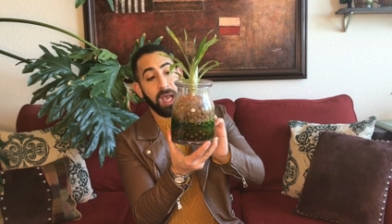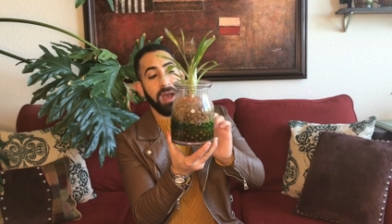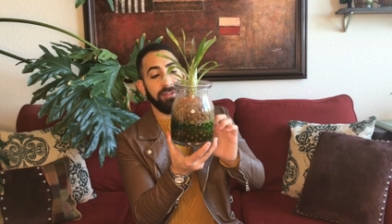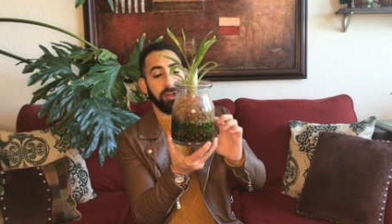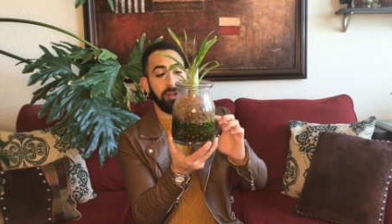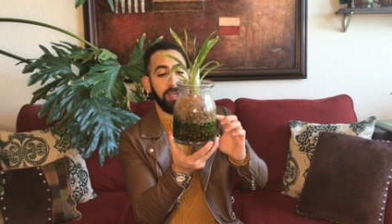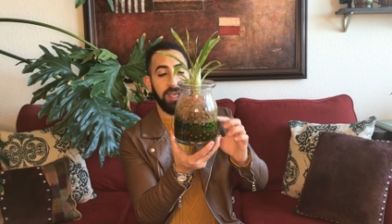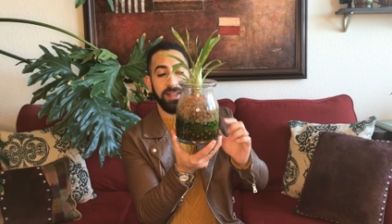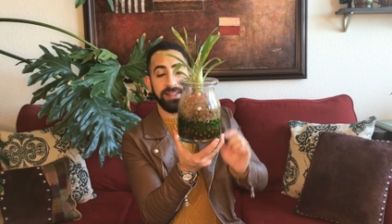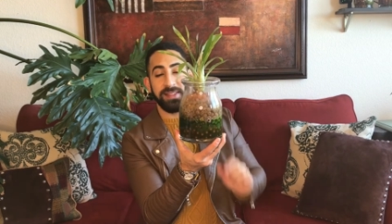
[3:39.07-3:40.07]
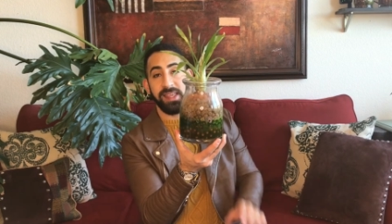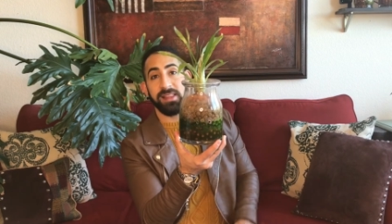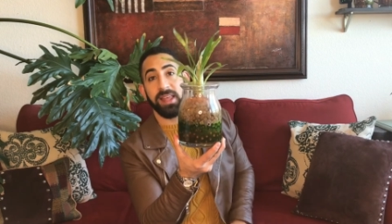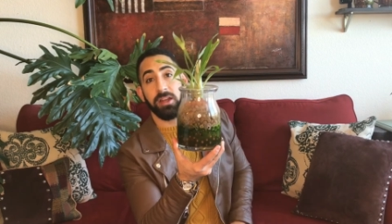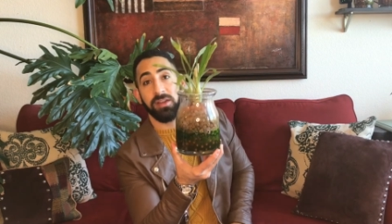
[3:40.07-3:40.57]
covered in this thick
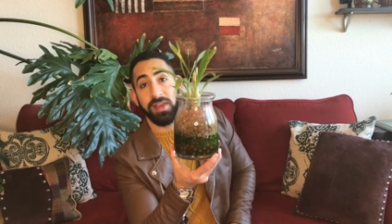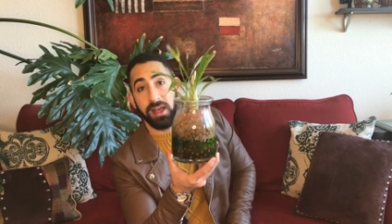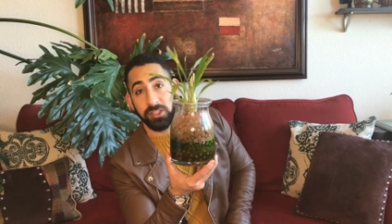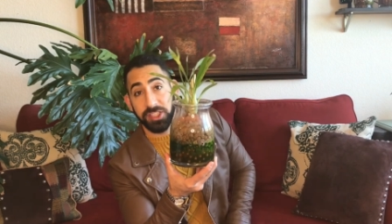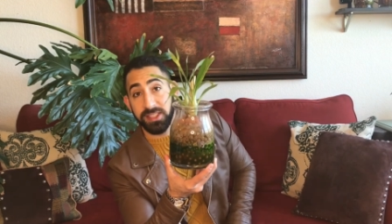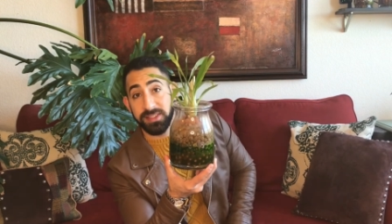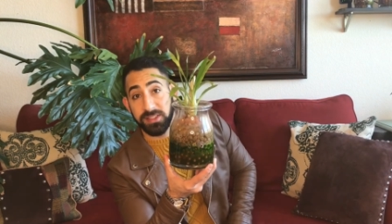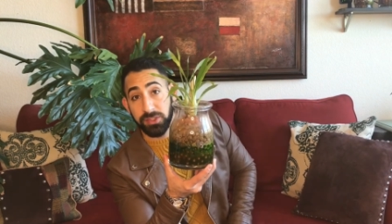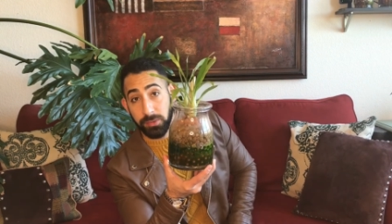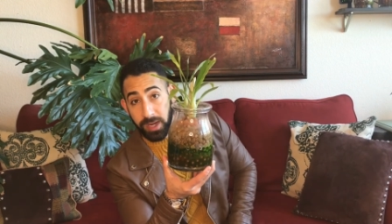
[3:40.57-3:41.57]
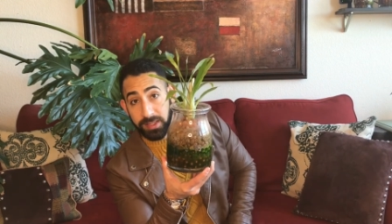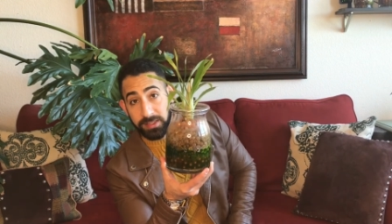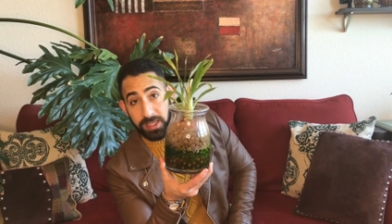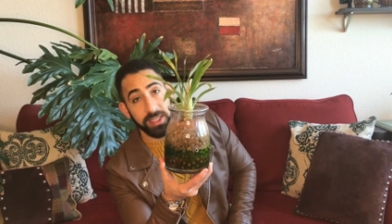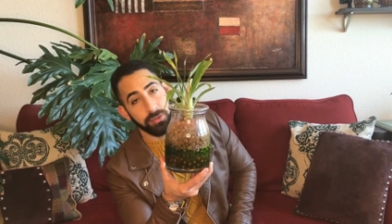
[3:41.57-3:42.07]
layer of algae because it's
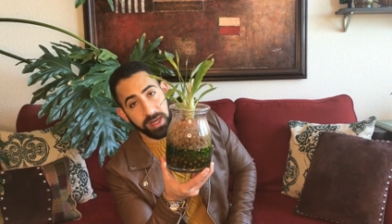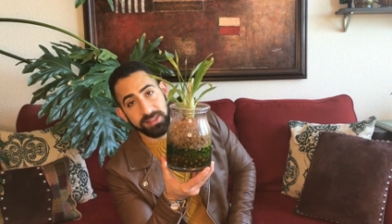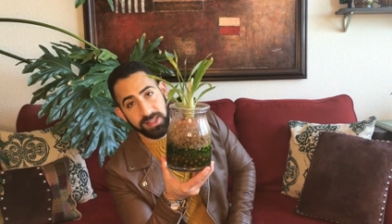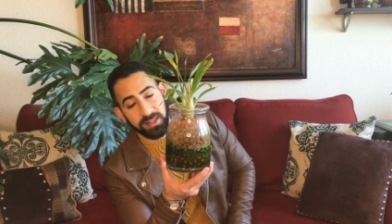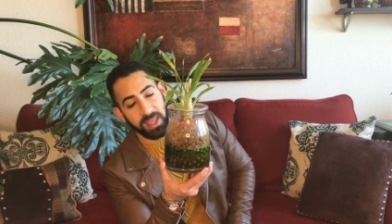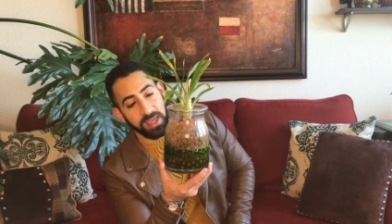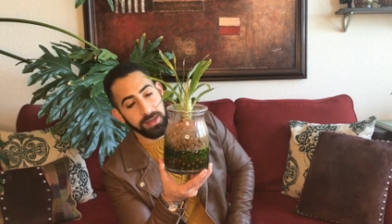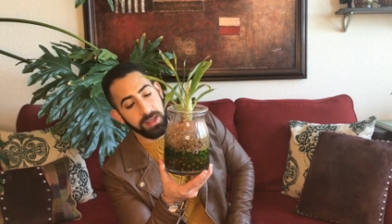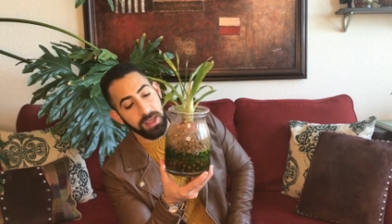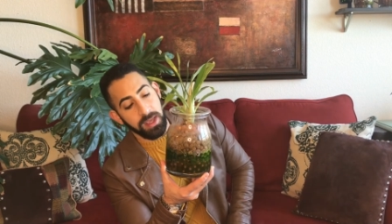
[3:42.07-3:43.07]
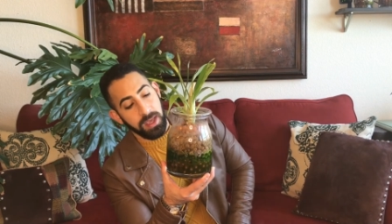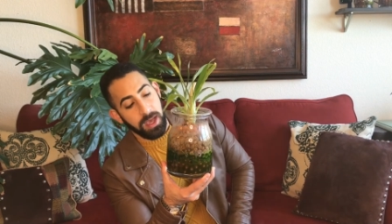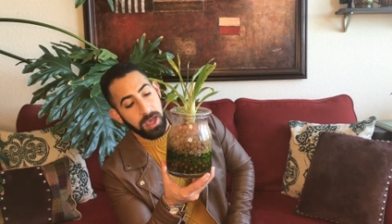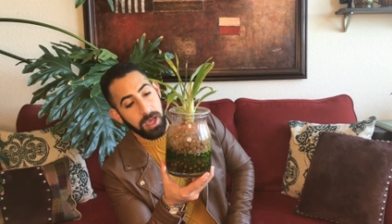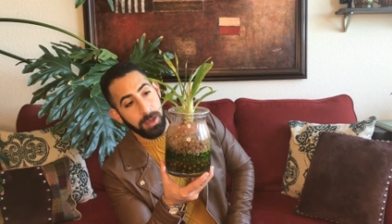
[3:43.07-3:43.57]
direct indirect sunlight,
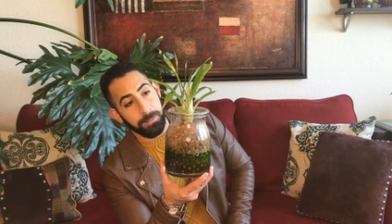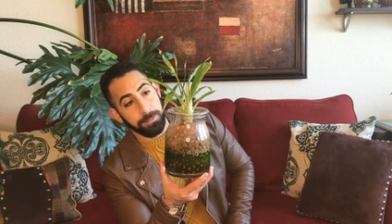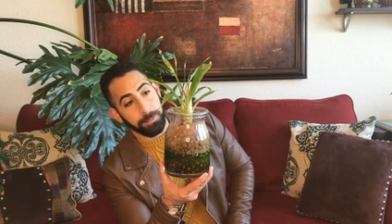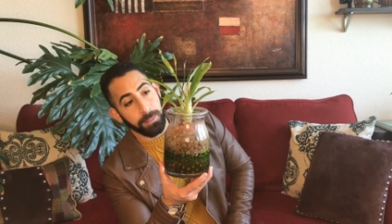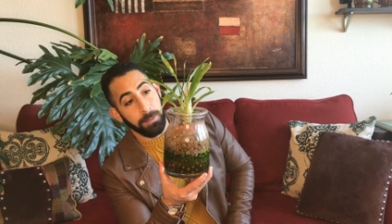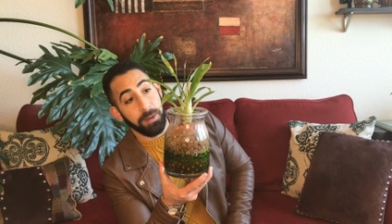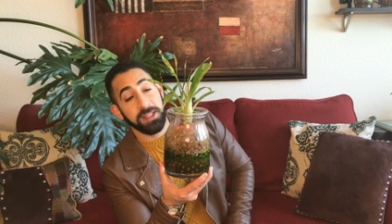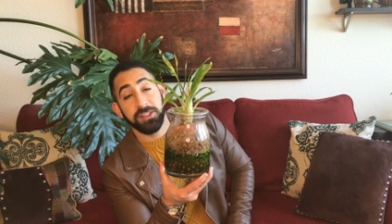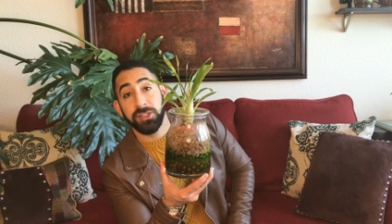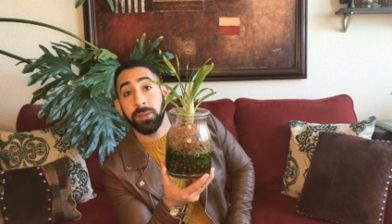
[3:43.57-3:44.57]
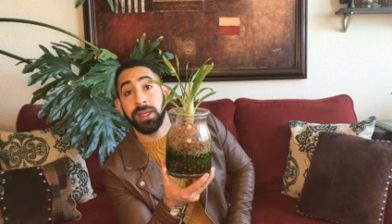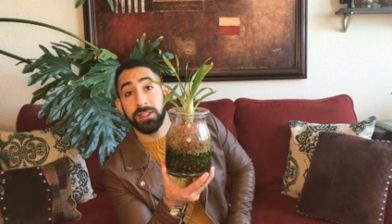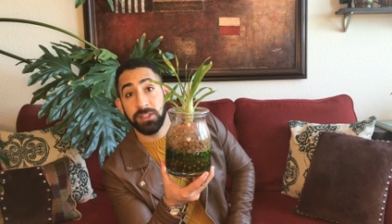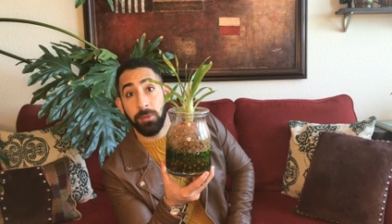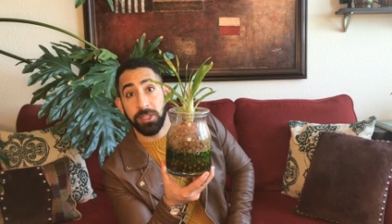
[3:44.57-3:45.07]
um, but it's doing
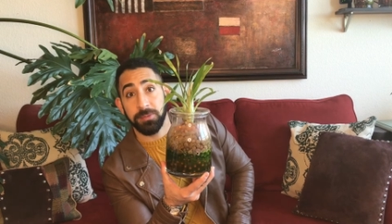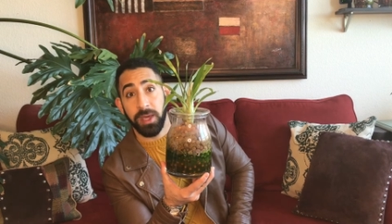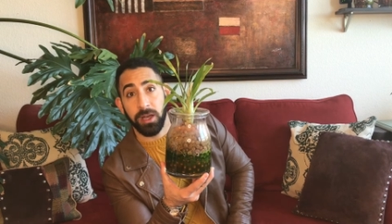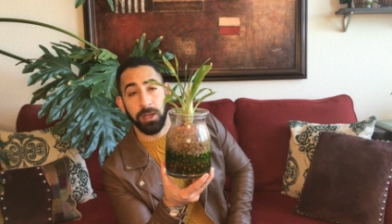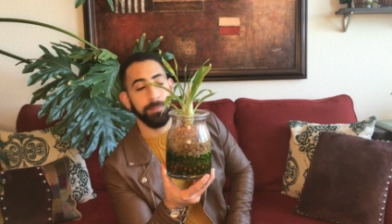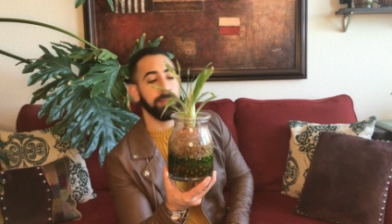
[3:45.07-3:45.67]
so much better.